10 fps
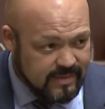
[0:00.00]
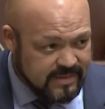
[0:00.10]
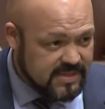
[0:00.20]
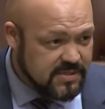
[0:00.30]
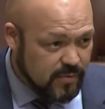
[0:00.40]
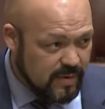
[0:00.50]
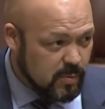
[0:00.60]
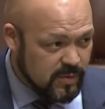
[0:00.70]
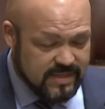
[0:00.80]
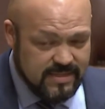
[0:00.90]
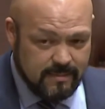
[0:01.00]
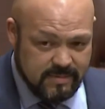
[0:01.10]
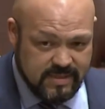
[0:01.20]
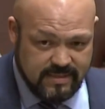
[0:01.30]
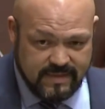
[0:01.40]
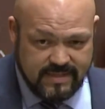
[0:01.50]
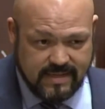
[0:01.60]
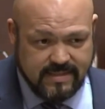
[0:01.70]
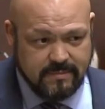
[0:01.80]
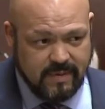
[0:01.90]
disagreement with the substance of the
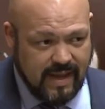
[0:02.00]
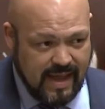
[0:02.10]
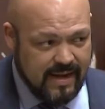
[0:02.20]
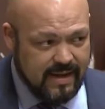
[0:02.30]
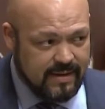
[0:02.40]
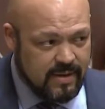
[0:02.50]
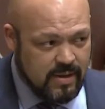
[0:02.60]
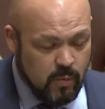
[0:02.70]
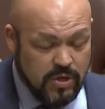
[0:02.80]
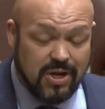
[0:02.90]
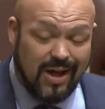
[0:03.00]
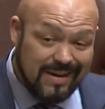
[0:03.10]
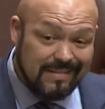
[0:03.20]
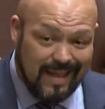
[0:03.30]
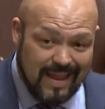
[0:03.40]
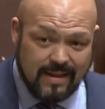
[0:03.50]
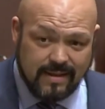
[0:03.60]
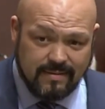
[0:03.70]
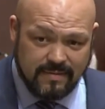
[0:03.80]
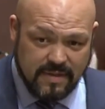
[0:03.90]
text that's been added, which,
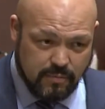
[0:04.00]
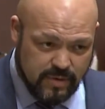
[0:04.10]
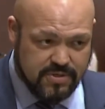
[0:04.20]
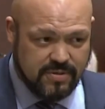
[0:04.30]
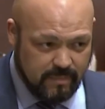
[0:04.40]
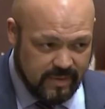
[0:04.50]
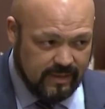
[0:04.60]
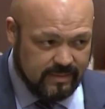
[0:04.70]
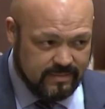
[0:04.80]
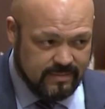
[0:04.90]
unlike the original bill,